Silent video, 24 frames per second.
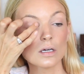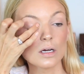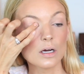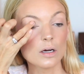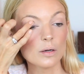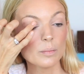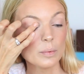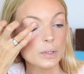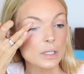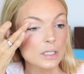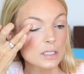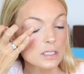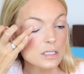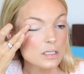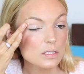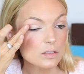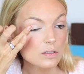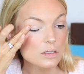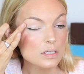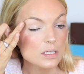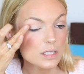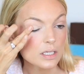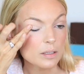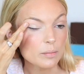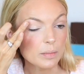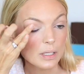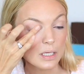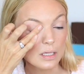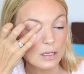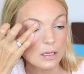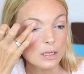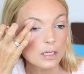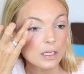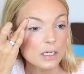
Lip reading: I hope you can still see me.